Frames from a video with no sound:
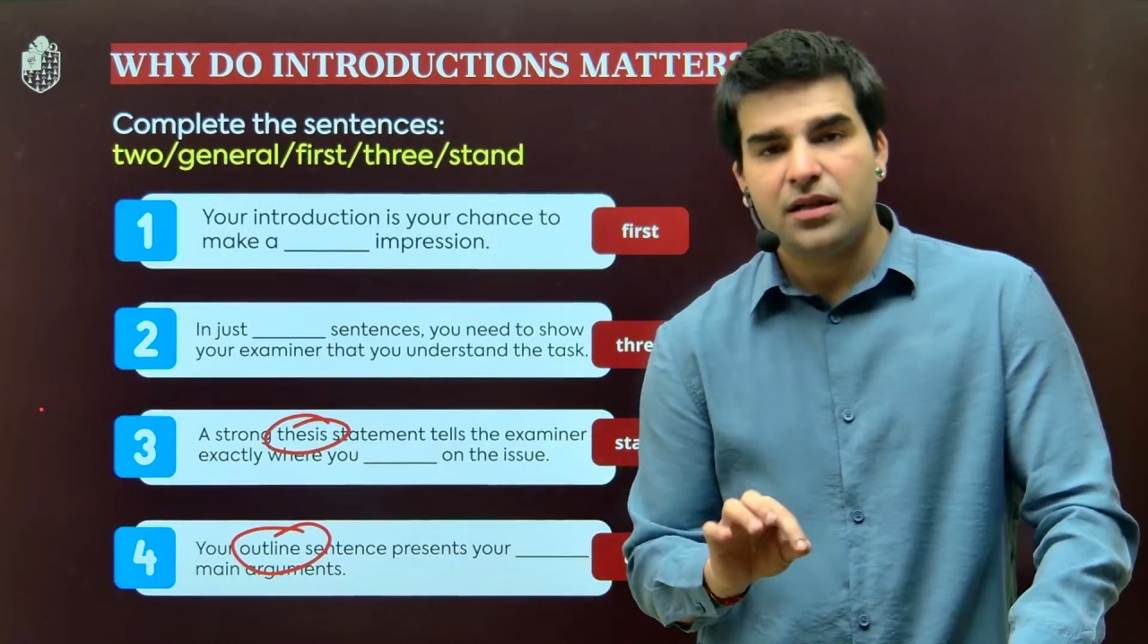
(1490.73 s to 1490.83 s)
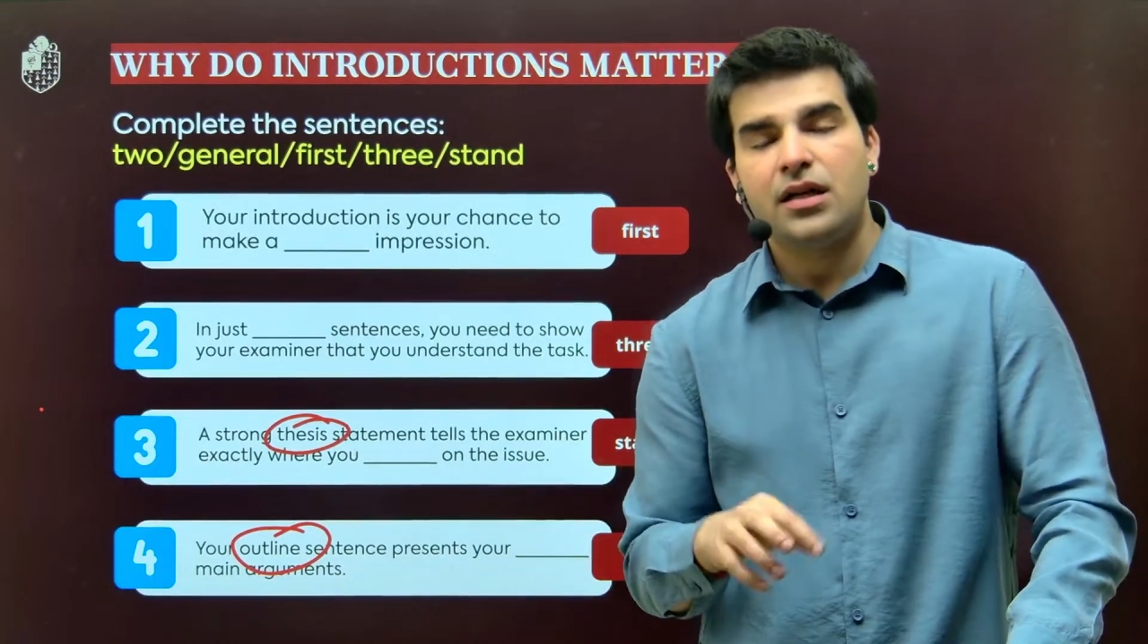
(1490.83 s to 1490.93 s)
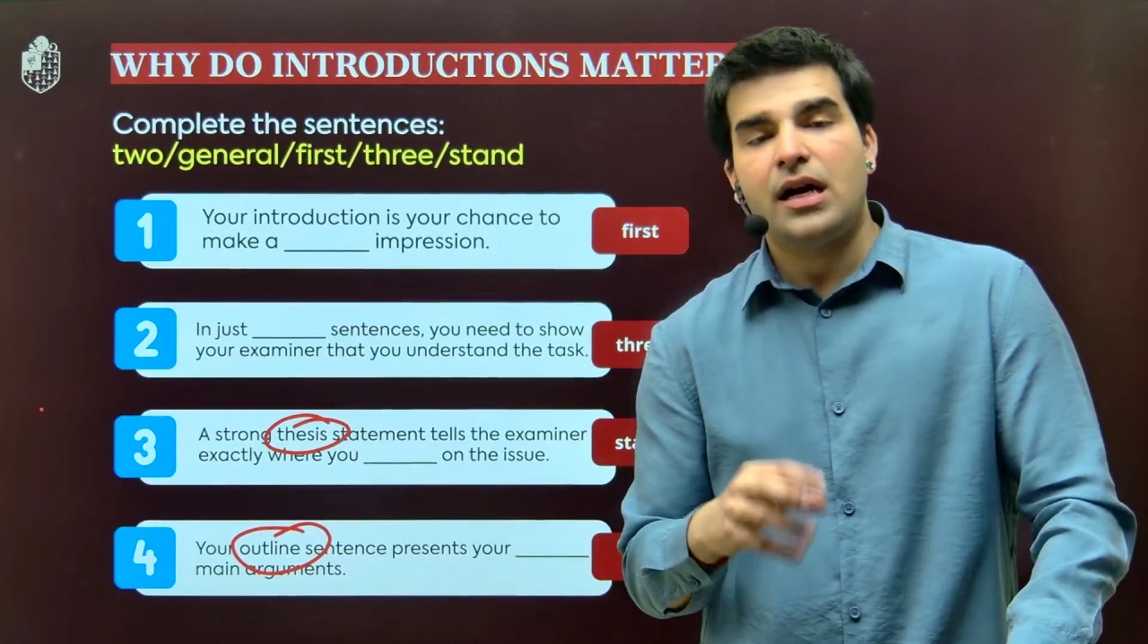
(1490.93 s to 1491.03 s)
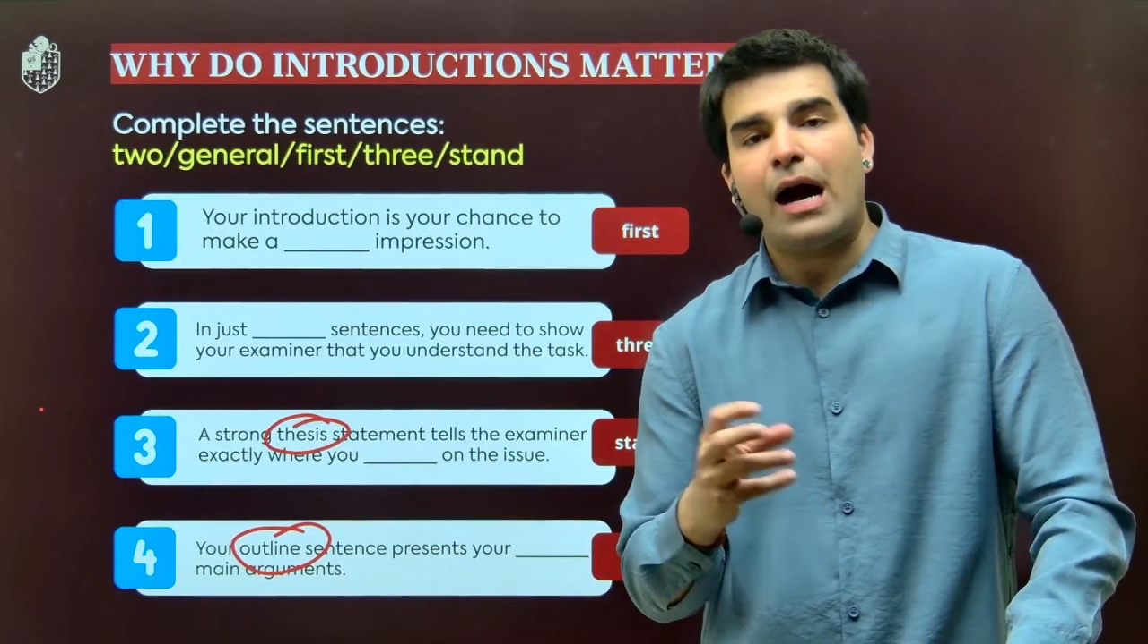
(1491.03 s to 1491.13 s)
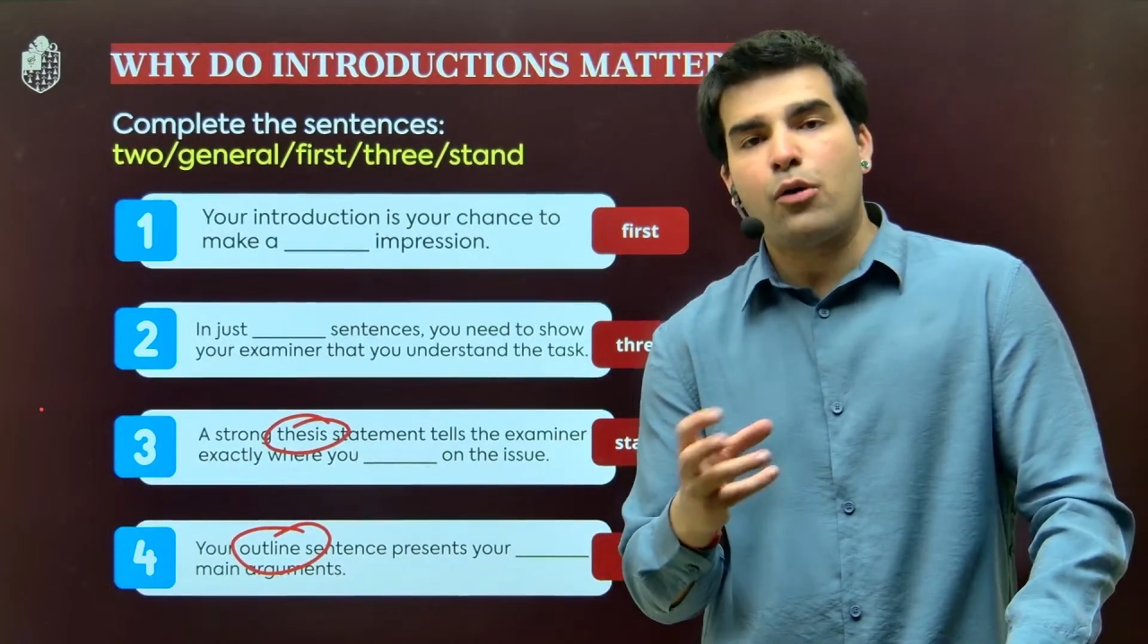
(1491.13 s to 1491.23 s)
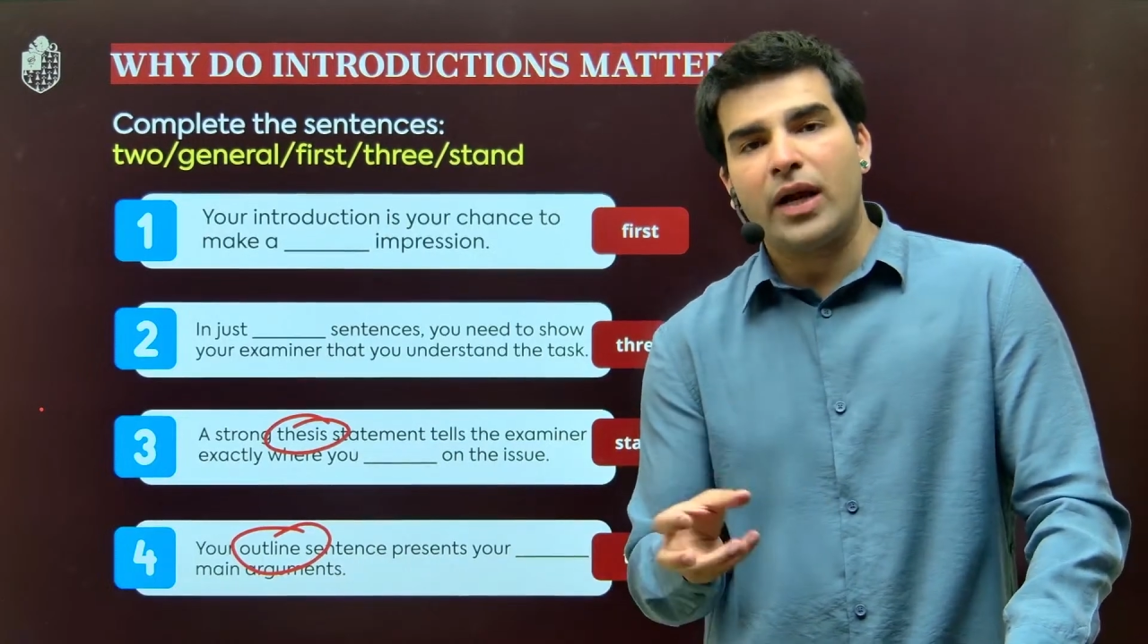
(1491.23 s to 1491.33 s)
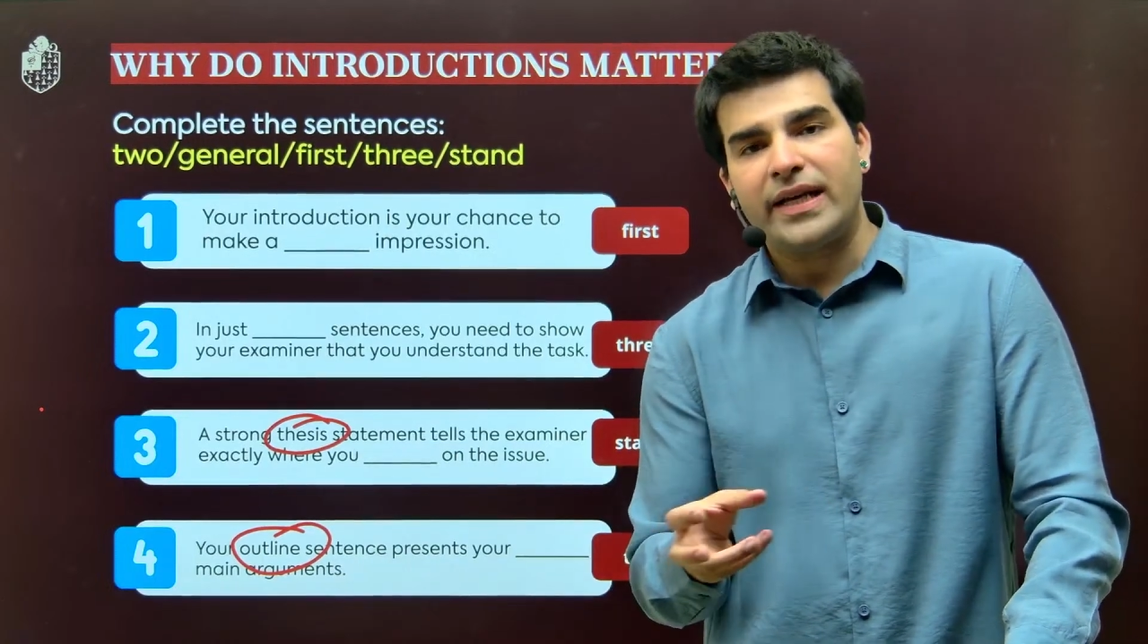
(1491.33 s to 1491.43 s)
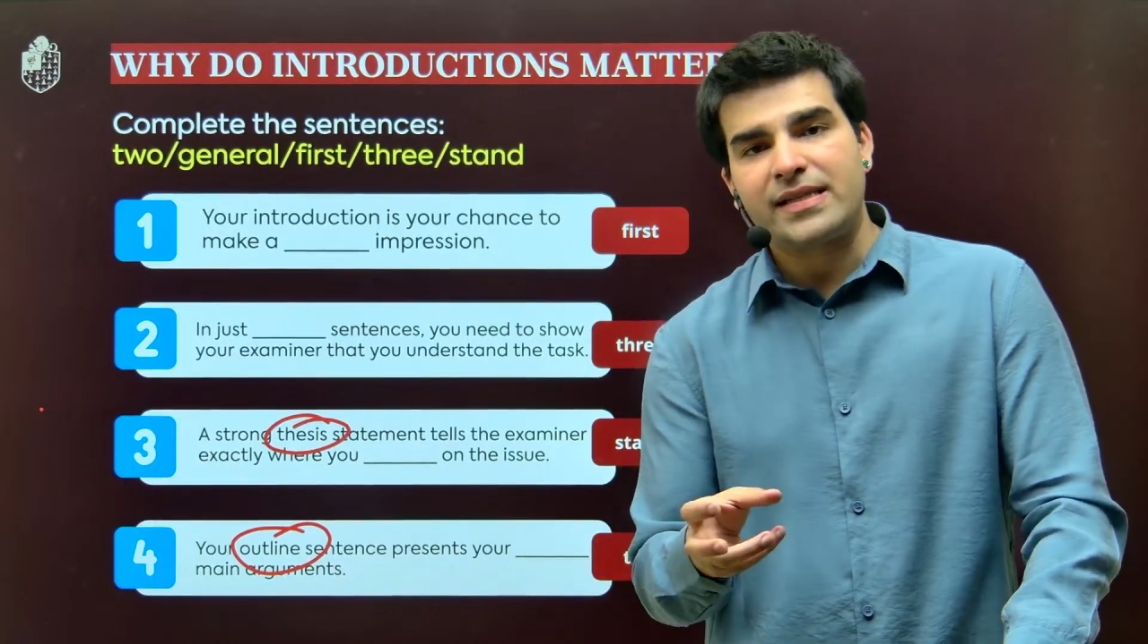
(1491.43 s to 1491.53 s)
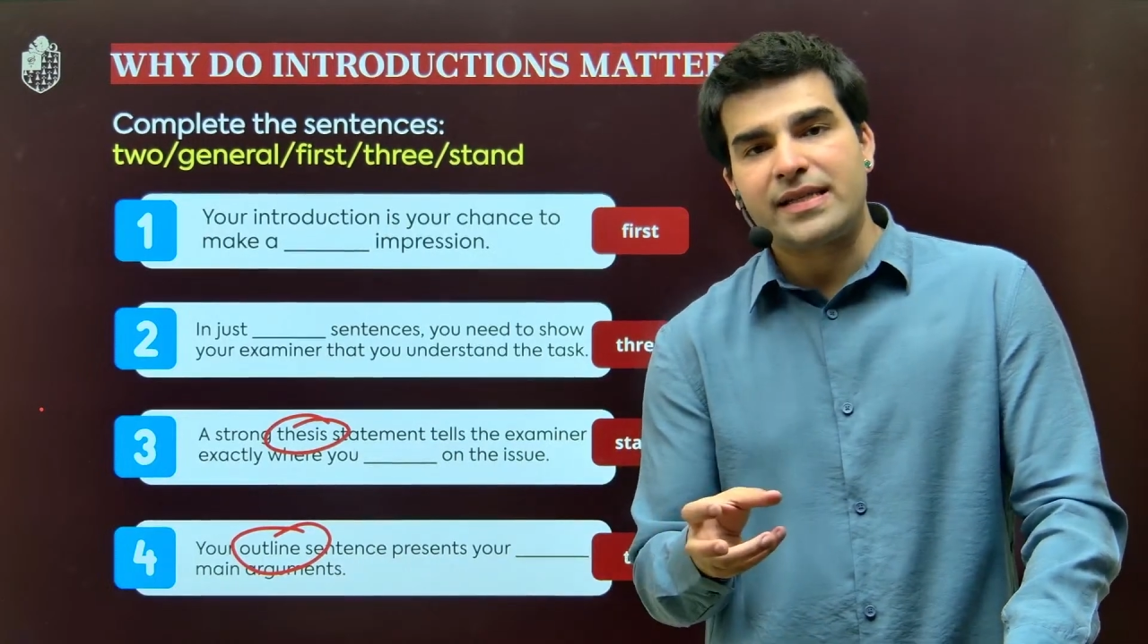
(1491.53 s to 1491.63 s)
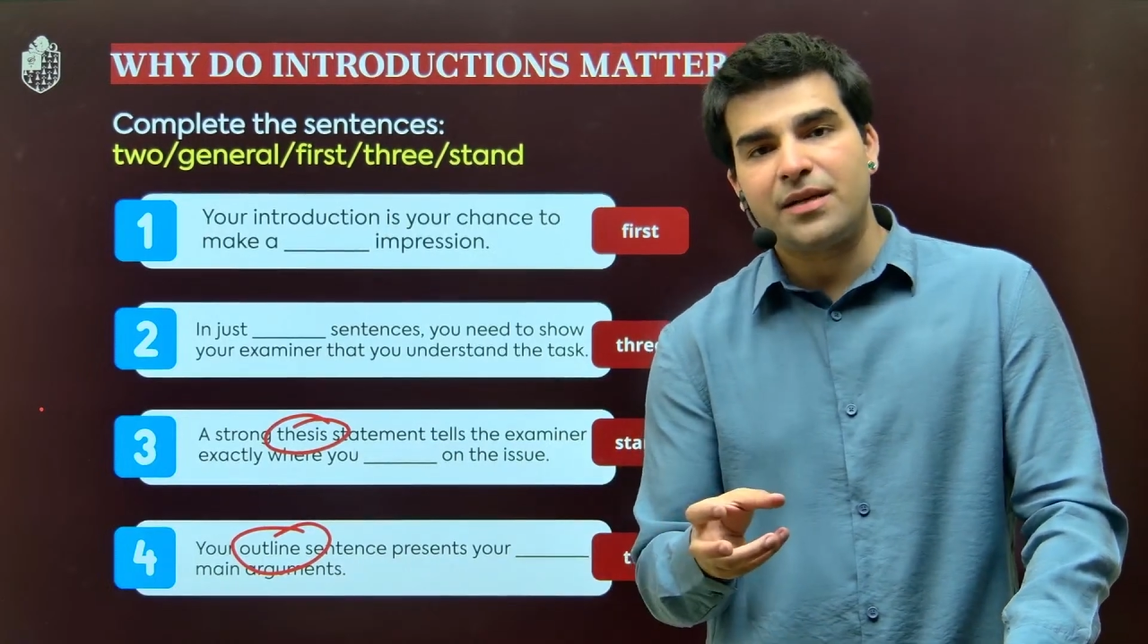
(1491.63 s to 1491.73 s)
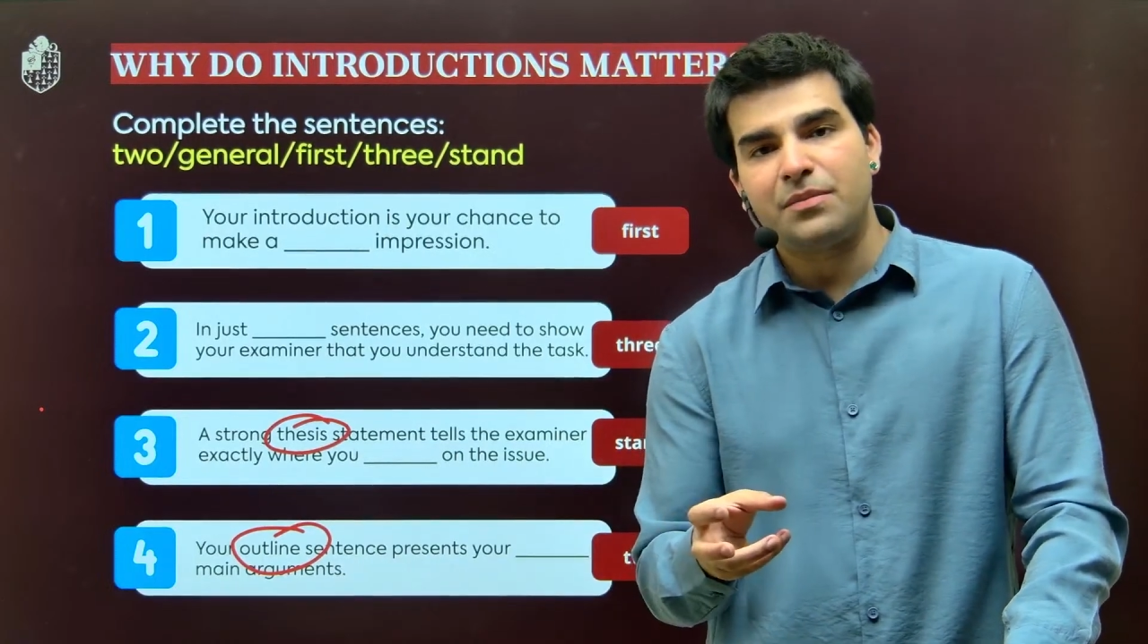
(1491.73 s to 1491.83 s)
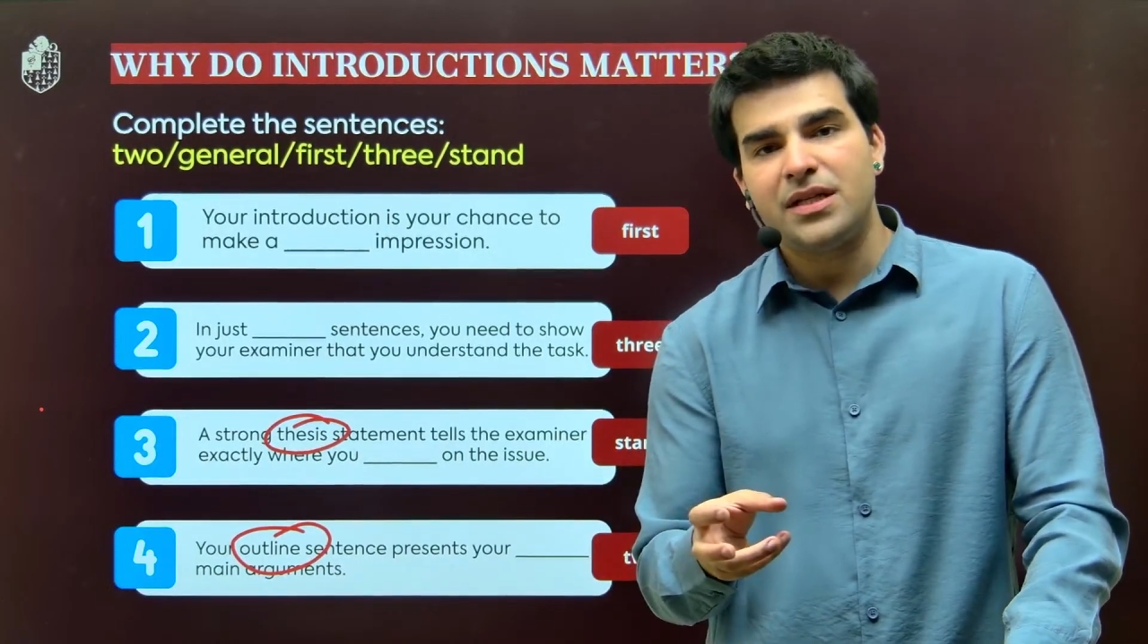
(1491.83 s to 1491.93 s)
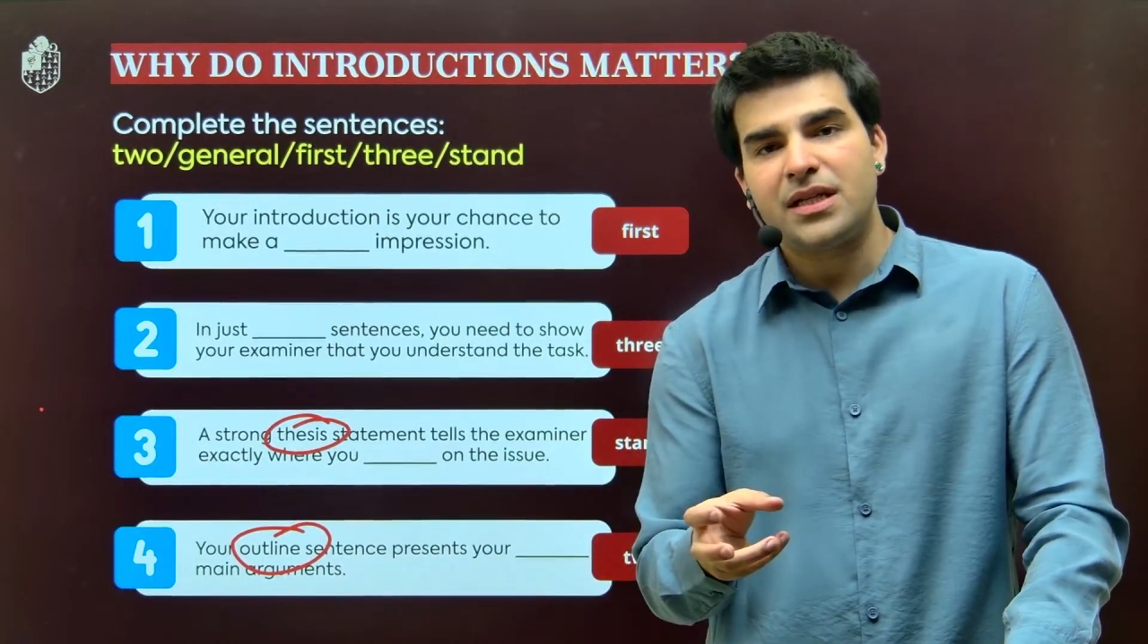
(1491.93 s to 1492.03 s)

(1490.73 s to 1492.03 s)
outline statement